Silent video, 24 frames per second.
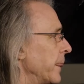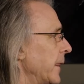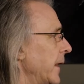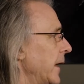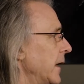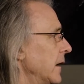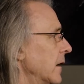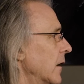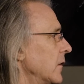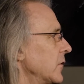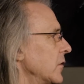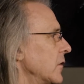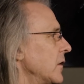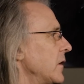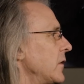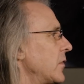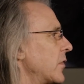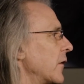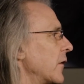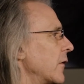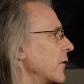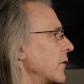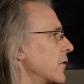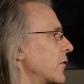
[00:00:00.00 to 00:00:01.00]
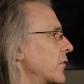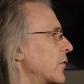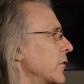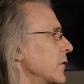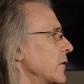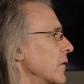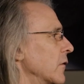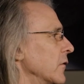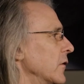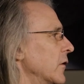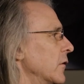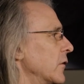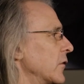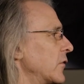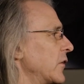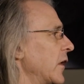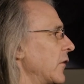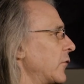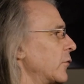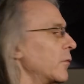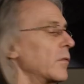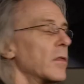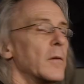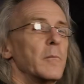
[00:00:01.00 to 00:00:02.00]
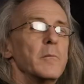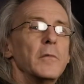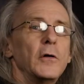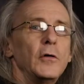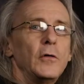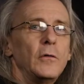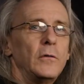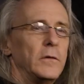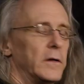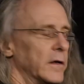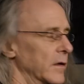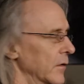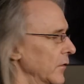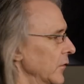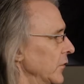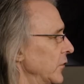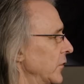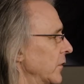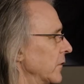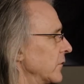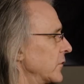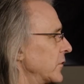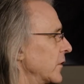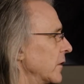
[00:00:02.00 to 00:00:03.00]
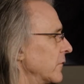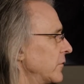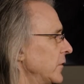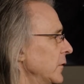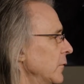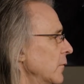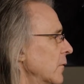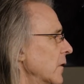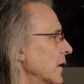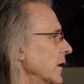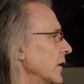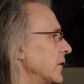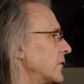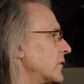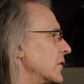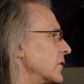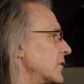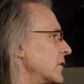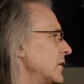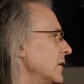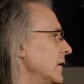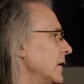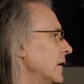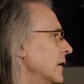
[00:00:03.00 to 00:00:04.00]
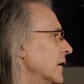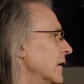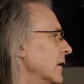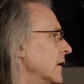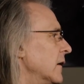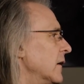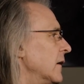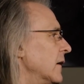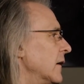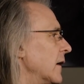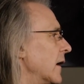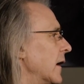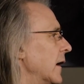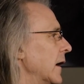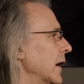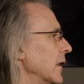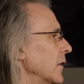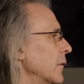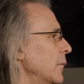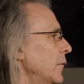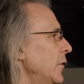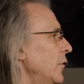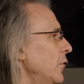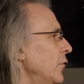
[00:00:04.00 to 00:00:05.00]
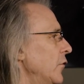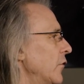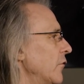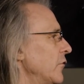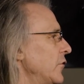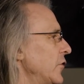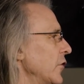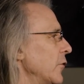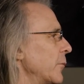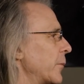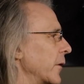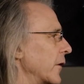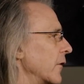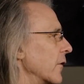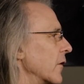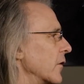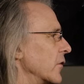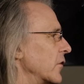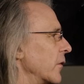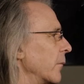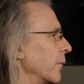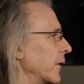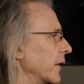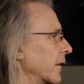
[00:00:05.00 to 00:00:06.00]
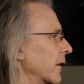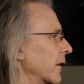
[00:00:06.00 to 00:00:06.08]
And underneath Earth, you'll notice that's where the moon is. So if you wanted to see the moons of Jupiter or something